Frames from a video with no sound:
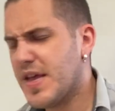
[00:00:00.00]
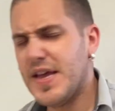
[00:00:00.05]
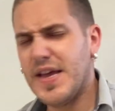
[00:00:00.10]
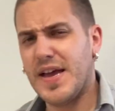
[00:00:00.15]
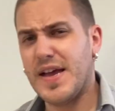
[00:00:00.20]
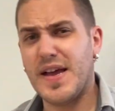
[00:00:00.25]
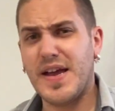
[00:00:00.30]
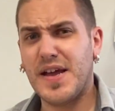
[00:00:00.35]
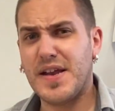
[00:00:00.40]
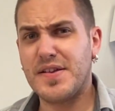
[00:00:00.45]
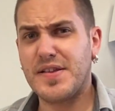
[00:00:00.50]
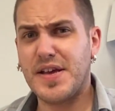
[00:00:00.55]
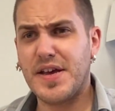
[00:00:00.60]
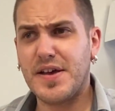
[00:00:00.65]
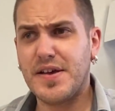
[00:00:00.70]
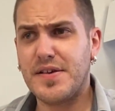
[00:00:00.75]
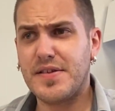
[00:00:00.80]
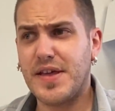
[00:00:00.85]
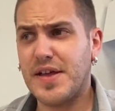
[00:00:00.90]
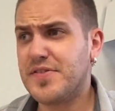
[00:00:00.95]
And
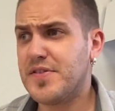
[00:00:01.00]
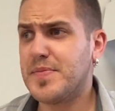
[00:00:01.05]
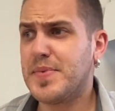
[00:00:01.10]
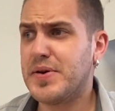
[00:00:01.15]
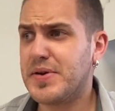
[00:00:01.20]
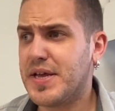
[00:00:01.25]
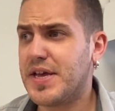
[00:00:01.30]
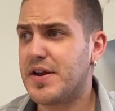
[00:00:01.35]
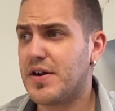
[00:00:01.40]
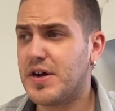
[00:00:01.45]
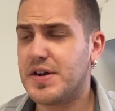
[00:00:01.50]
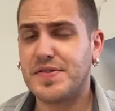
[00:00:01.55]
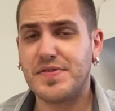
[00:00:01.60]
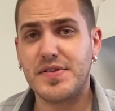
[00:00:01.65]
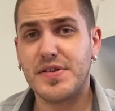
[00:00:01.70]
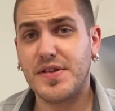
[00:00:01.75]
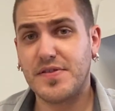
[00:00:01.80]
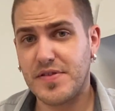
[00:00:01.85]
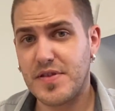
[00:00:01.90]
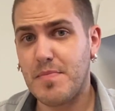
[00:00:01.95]
that's about it.
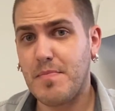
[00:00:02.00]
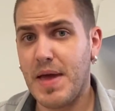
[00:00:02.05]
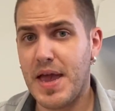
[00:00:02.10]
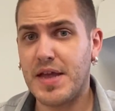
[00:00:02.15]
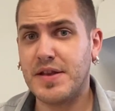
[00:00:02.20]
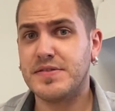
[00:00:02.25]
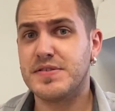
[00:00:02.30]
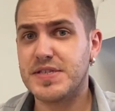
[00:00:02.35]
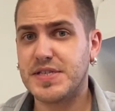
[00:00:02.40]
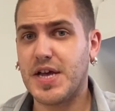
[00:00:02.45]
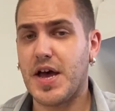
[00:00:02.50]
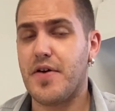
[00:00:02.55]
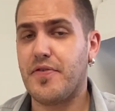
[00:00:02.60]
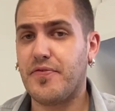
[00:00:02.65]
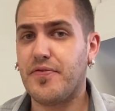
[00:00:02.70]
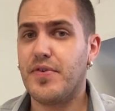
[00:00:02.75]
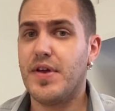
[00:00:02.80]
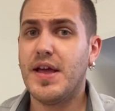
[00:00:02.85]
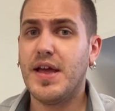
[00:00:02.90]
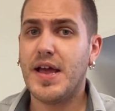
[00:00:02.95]
Honestly, that's the main
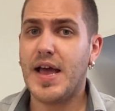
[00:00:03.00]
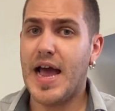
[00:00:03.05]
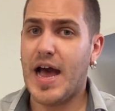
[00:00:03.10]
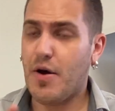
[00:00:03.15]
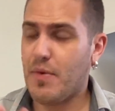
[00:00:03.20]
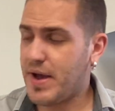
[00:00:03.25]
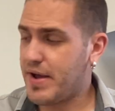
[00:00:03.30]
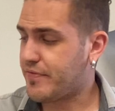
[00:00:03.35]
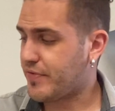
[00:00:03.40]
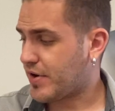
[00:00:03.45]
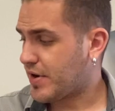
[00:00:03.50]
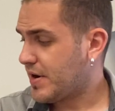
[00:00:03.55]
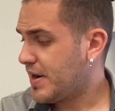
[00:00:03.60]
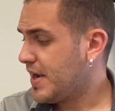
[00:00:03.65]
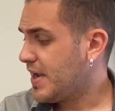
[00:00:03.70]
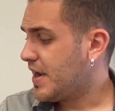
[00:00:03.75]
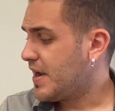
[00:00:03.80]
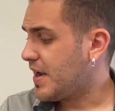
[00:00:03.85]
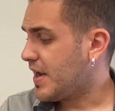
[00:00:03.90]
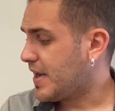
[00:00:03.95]
stuff. However,
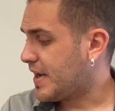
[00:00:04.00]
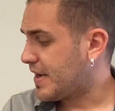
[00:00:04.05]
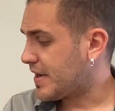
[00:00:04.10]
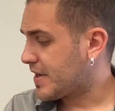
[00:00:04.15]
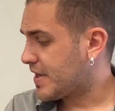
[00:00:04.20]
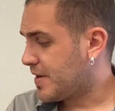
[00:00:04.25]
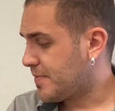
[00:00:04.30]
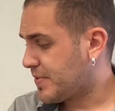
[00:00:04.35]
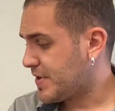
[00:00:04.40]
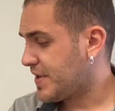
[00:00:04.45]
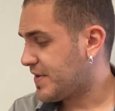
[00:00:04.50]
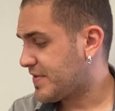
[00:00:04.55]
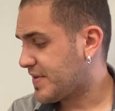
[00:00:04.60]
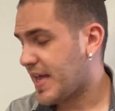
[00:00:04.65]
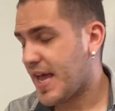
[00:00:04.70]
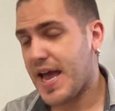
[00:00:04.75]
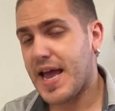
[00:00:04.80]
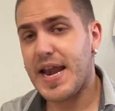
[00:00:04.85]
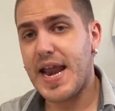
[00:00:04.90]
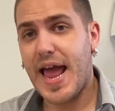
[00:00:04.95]
companies
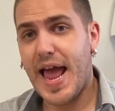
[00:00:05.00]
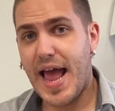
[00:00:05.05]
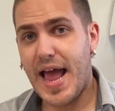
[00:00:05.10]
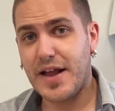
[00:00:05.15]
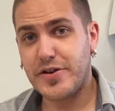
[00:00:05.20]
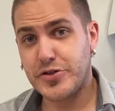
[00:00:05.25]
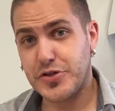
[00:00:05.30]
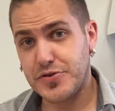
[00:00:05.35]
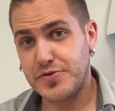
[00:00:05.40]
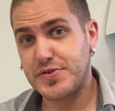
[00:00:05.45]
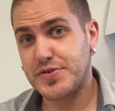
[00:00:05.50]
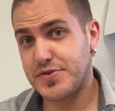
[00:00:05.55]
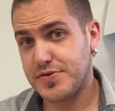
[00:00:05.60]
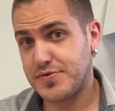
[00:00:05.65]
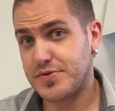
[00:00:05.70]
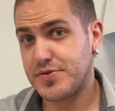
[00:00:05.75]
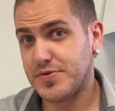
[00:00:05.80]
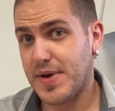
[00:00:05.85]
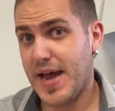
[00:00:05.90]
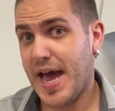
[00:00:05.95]
can choose to
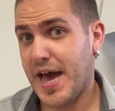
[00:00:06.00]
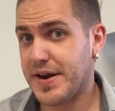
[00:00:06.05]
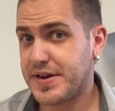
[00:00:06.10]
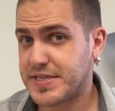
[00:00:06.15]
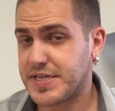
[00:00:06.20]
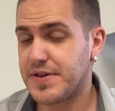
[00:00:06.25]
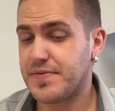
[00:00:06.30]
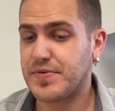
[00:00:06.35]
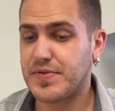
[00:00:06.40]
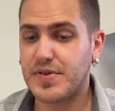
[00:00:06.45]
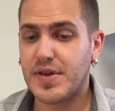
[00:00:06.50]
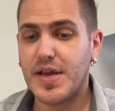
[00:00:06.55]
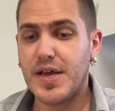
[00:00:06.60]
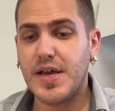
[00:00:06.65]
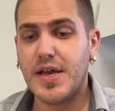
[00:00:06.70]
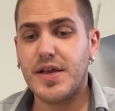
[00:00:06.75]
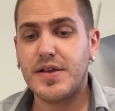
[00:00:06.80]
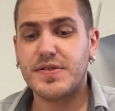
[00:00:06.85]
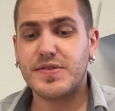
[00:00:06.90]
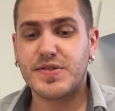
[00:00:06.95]
do additives,
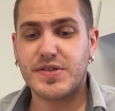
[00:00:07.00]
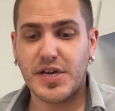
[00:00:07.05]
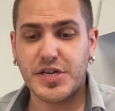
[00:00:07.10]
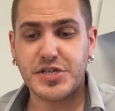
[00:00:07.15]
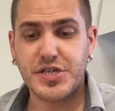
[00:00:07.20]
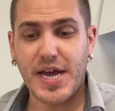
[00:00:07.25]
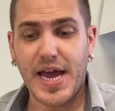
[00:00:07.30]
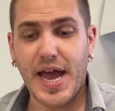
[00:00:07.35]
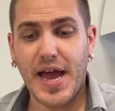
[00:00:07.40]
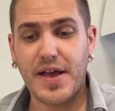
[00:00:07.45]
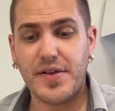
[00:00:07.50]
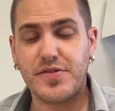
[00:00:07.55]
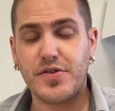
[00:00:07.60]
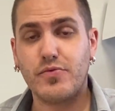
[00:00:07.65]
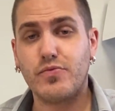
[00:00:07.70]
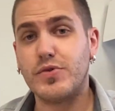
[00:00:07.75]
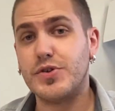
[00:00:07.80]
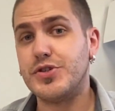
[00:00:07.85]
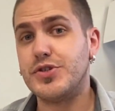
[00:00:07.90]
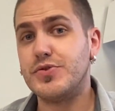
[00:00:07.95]
such as
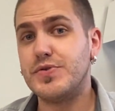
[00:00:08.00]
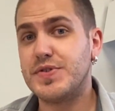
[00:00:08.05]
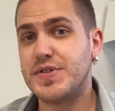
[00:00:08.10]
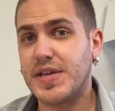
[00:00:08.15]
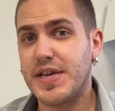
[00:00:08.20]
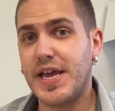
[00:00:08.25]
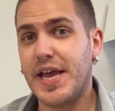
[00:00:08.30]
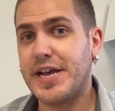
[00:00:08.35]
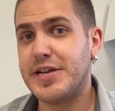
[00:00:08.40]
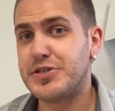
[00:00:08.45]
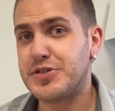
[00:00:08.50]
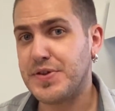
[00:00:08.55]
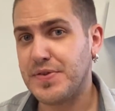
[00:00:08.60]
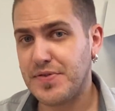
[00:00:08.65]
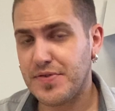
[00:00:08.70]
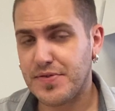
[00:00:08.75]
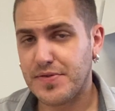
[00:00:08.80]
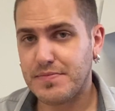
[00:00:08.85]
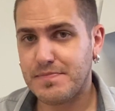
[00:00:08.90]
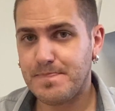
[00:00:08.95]
reducing
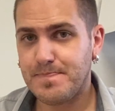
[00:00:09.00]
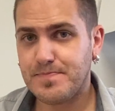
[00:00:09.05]
agents,